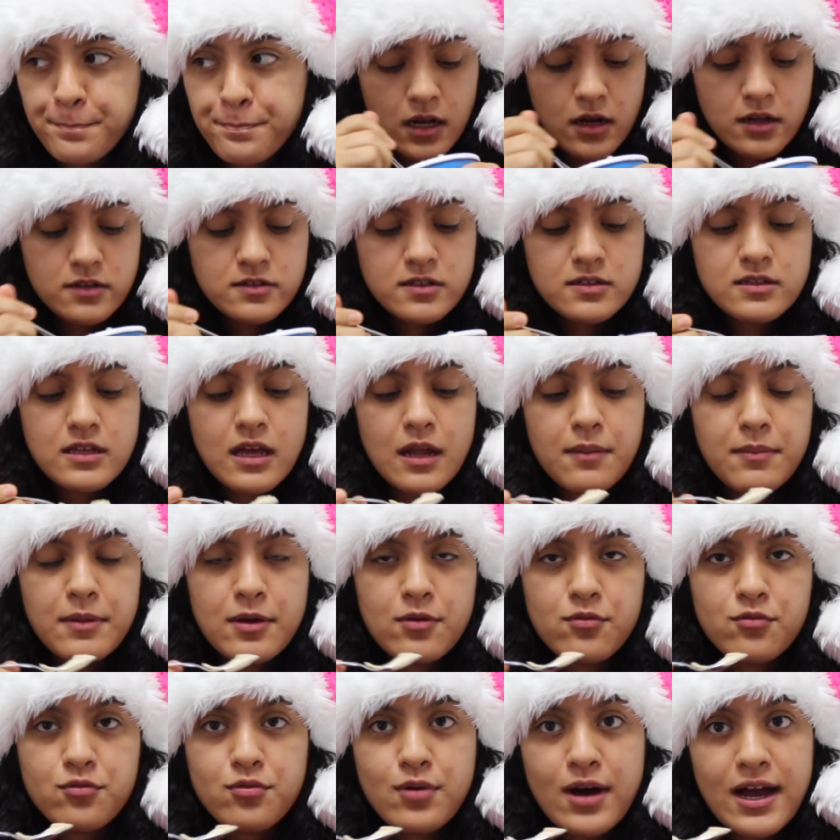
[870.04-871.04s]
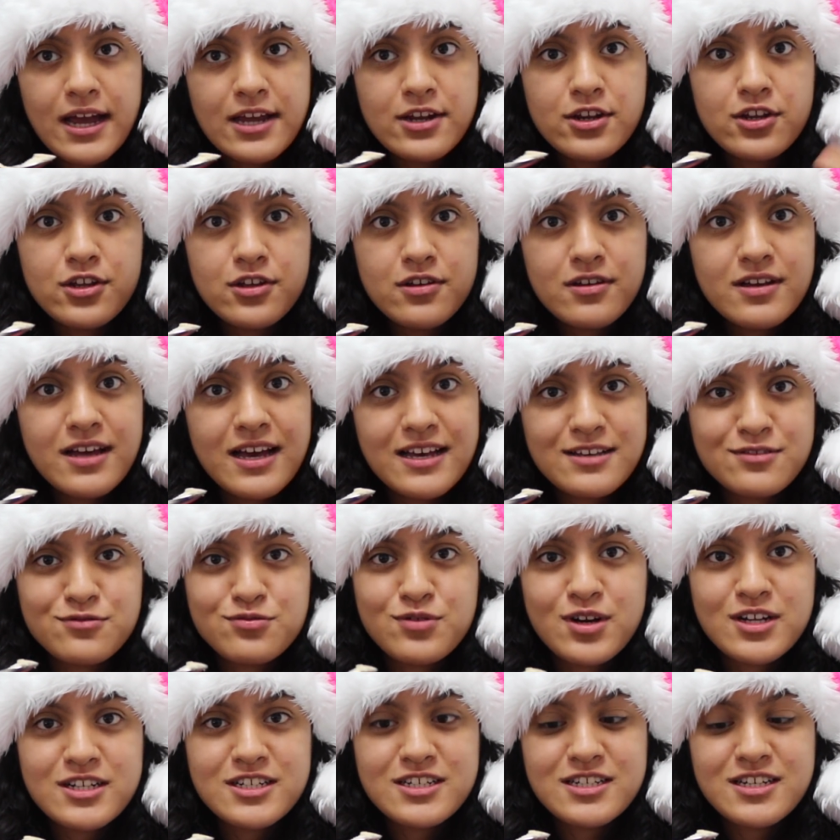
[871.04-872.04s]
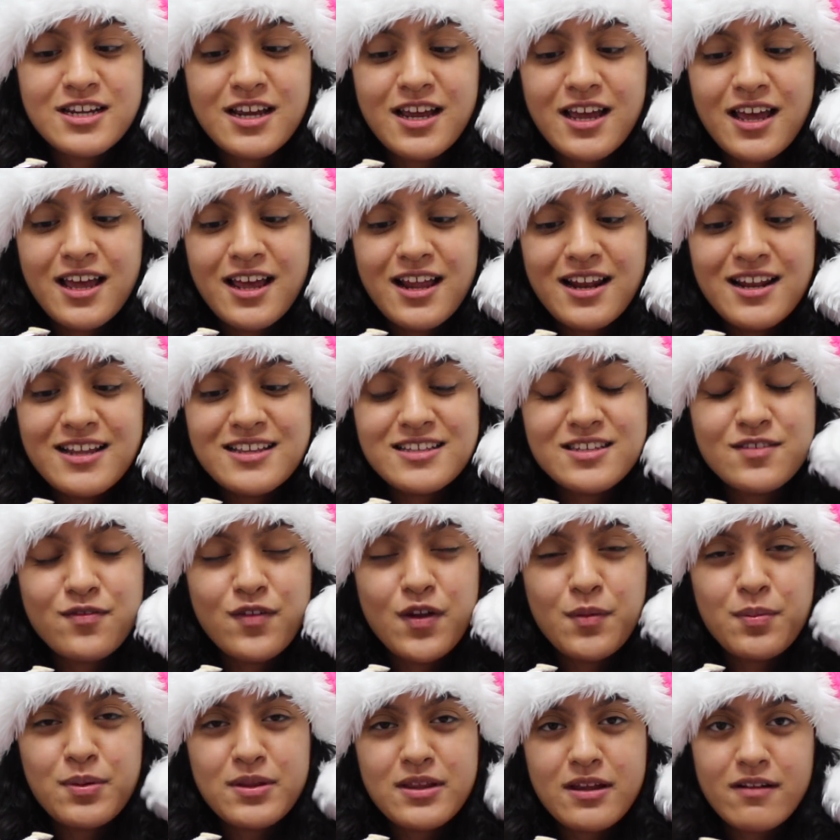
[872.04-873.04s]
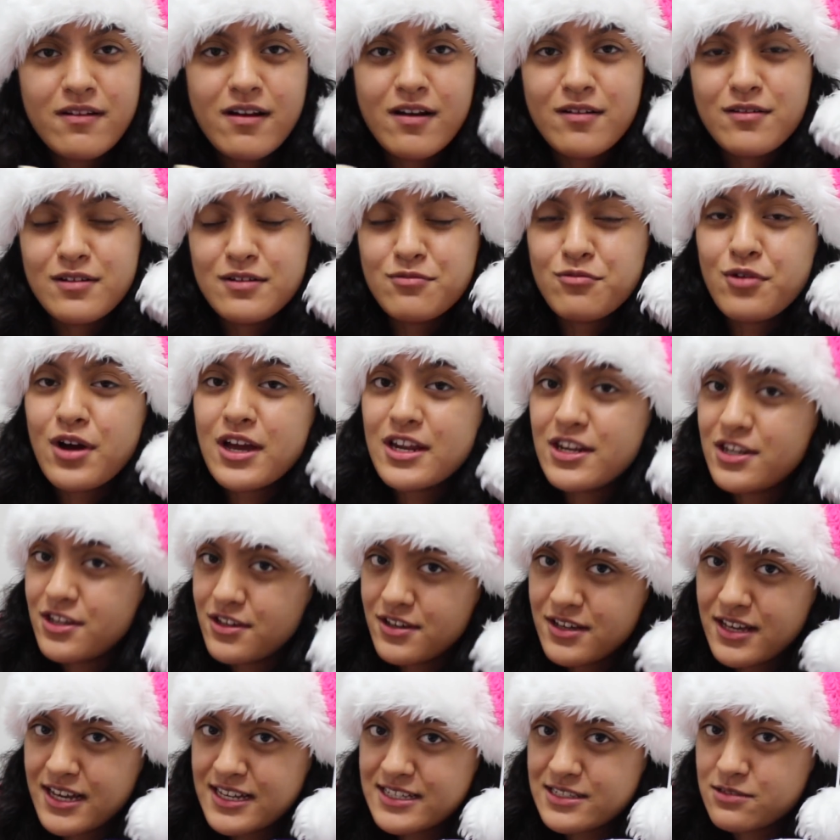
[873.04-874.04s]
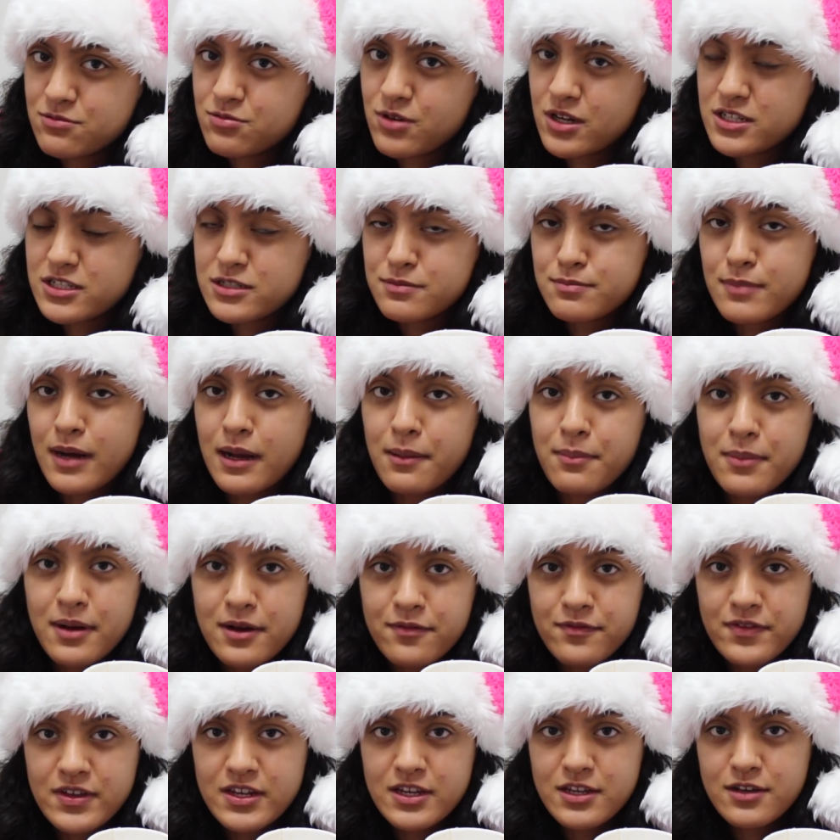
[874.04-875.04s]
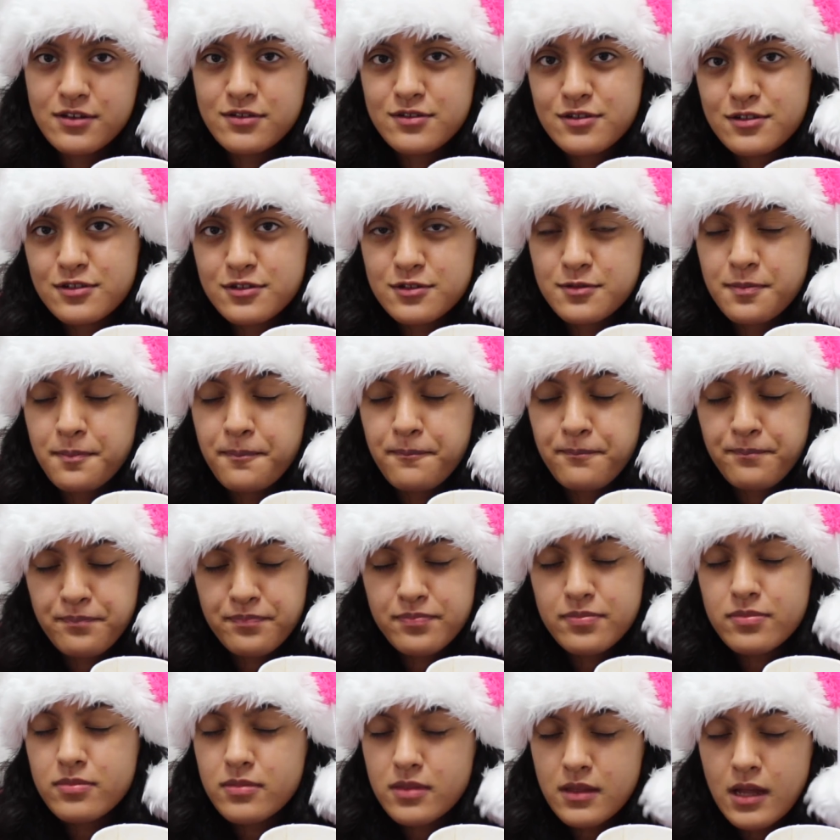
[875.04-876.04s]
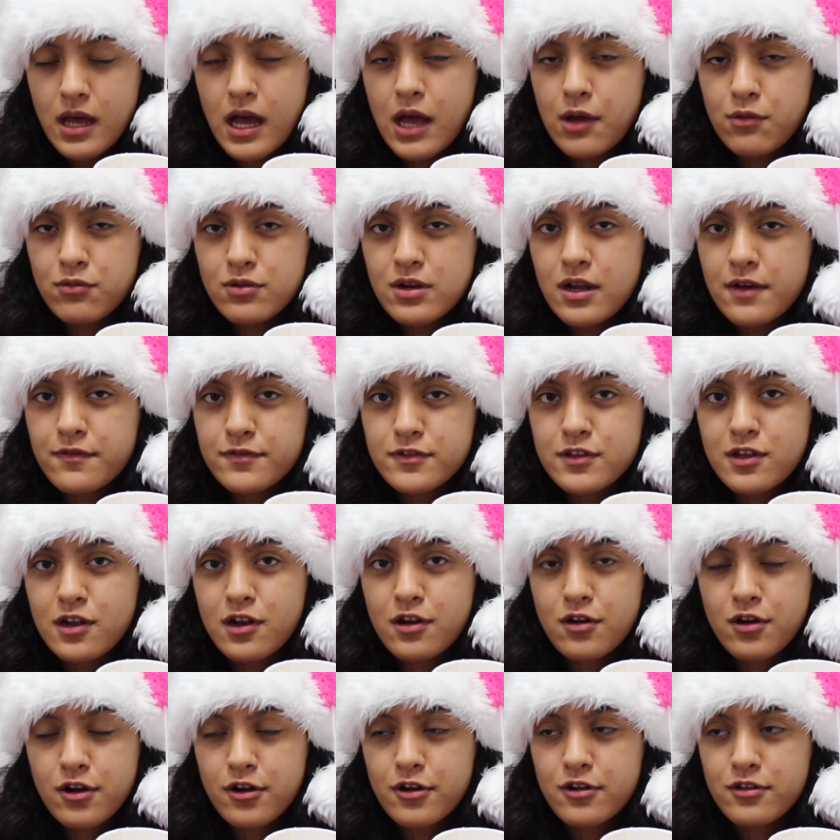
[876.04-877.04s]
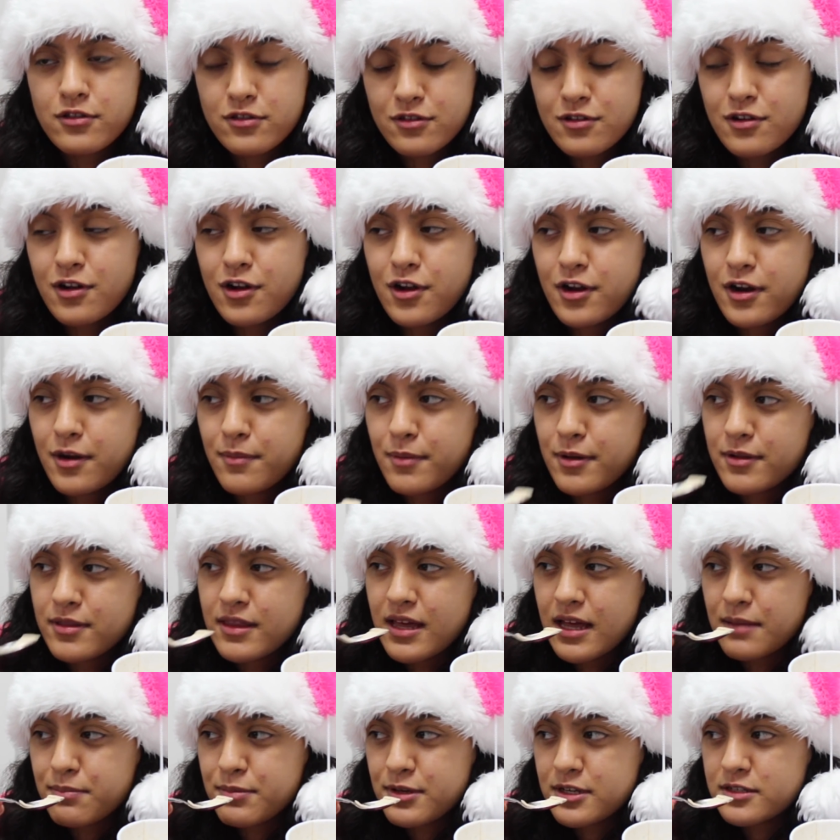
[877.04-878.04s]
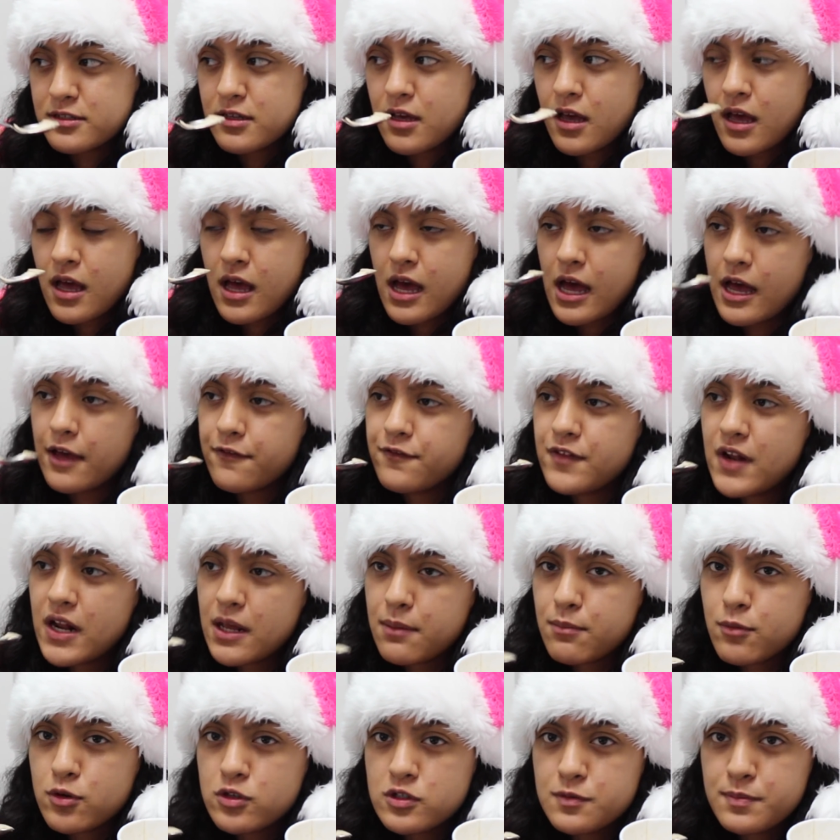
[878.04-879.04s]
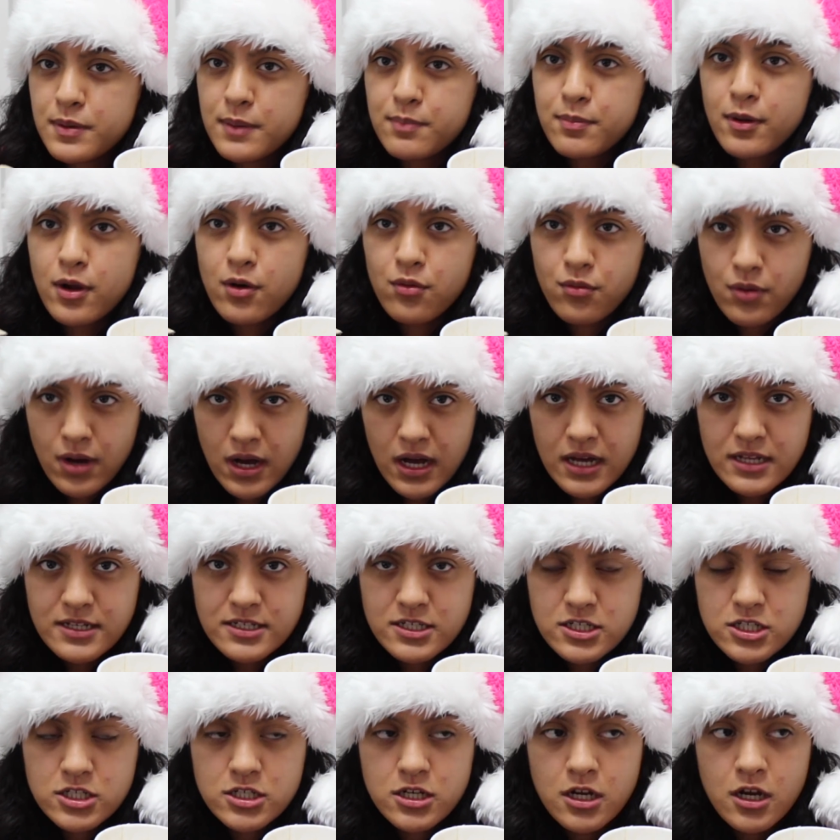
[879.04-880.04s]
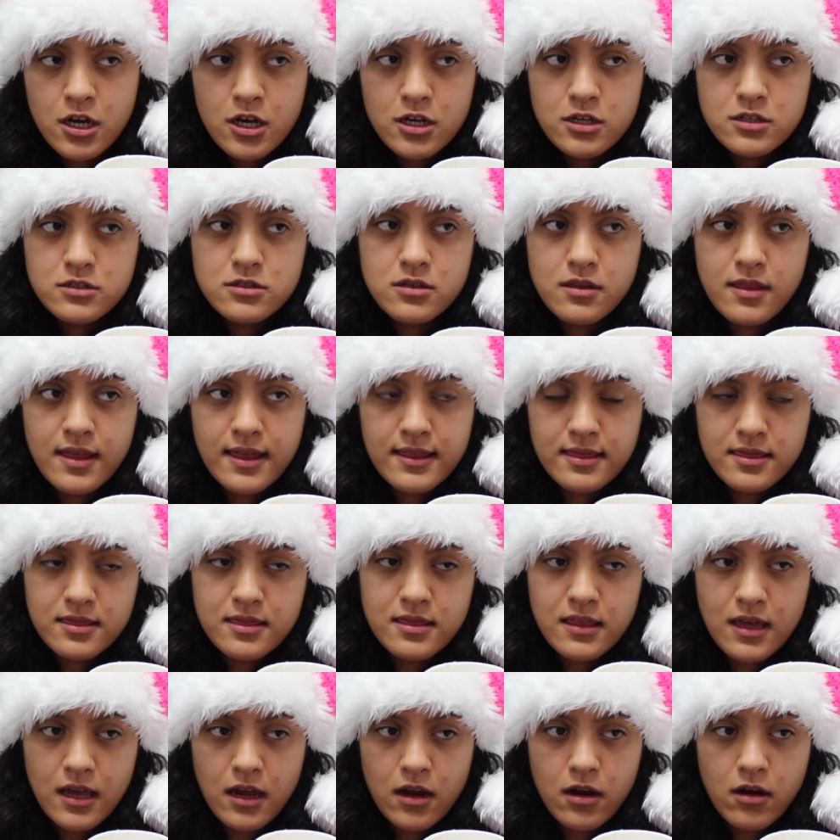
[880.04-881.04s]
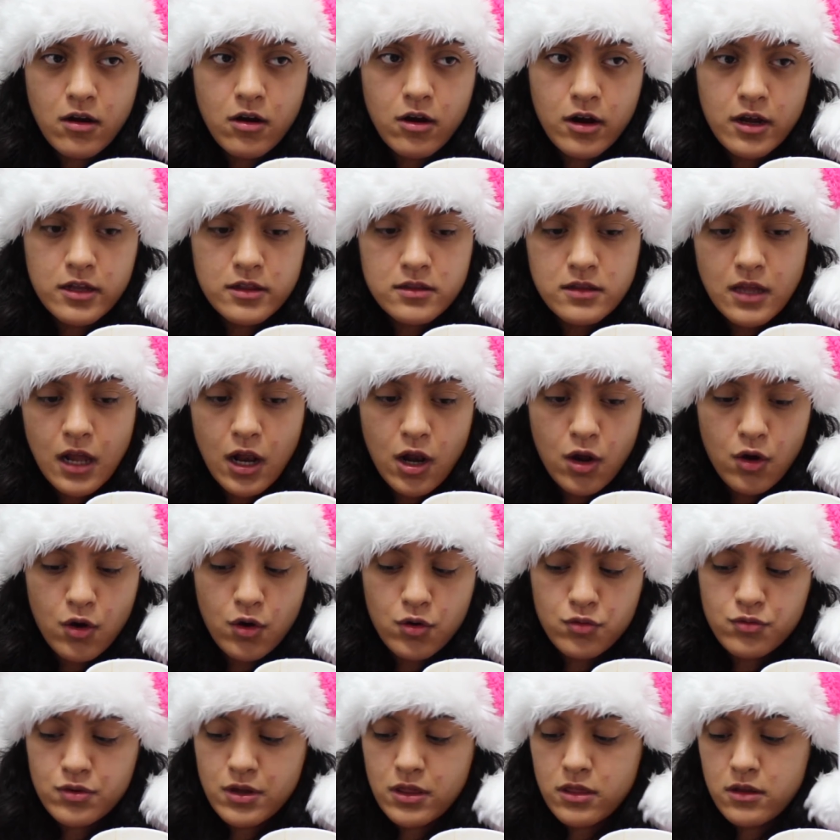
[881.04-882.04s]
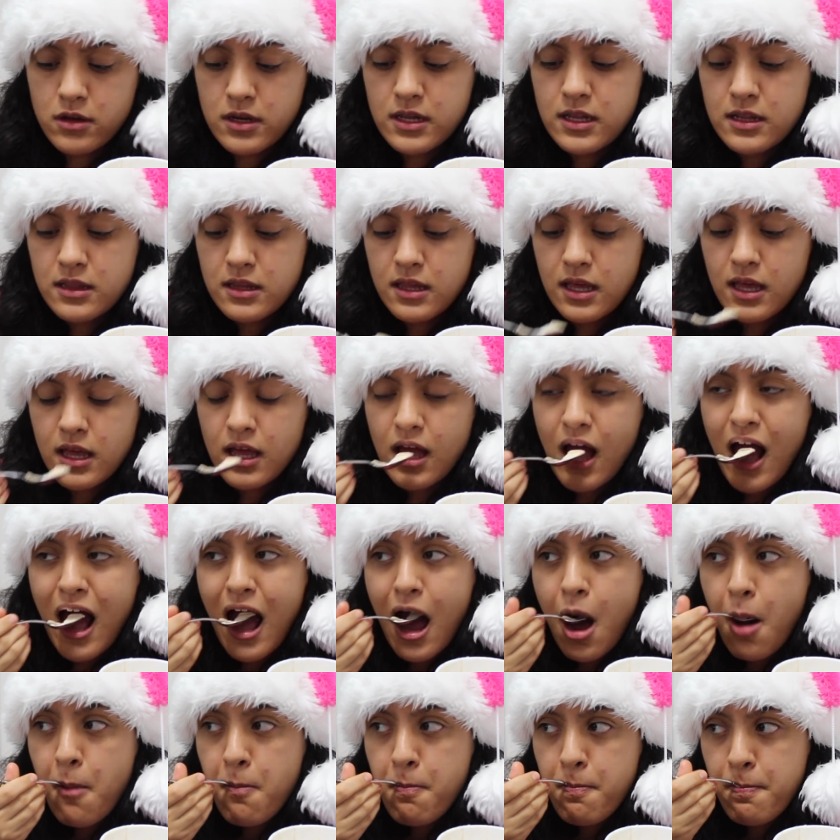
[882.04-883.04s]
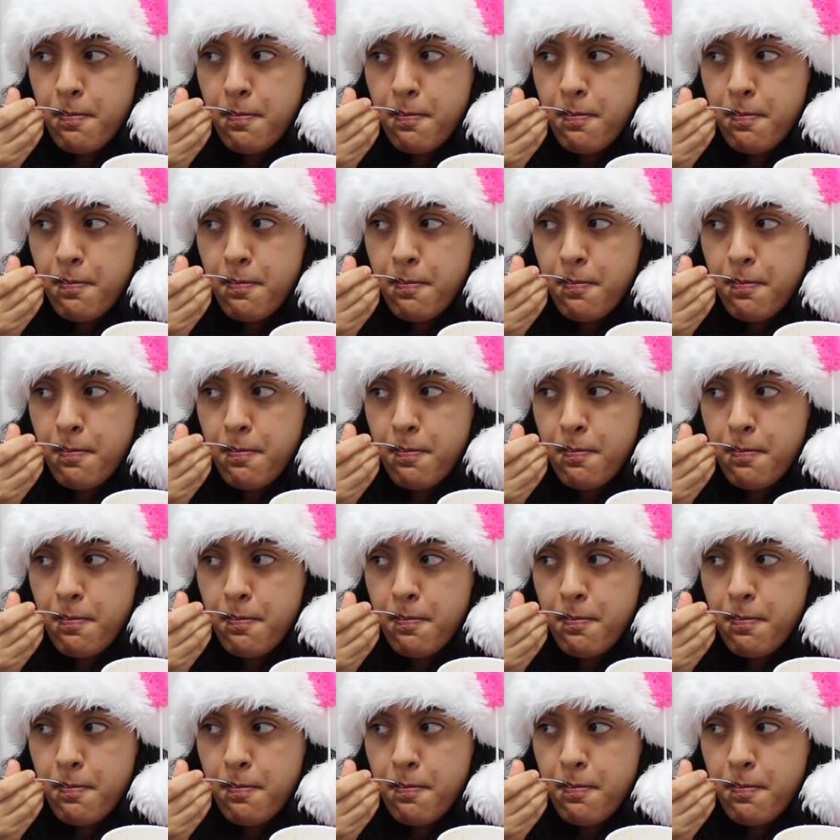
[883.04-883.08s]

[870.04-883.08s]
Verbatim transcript: And also tell me, why do you guys watch? Let's flip it around. Why do you guys watch mukbang videos? I would love to learn about that, because I feel like most people watch so that they aren't alone when they're eating,